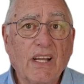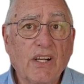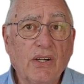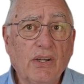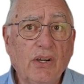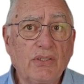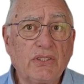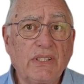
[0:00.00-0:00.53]

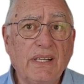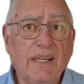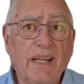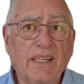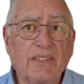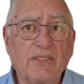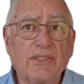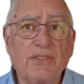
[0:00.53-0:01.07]
Closely
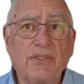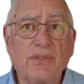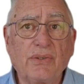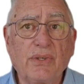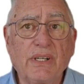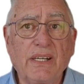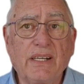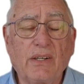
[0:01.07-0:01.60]
linked
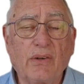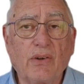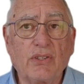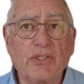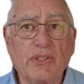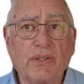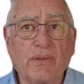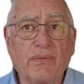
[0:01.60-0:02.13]
to
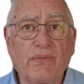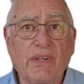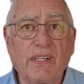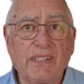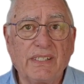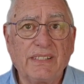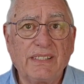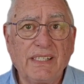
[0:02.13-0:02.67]
ecological
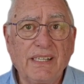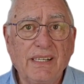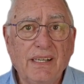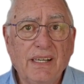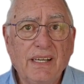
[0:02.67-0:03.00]
validity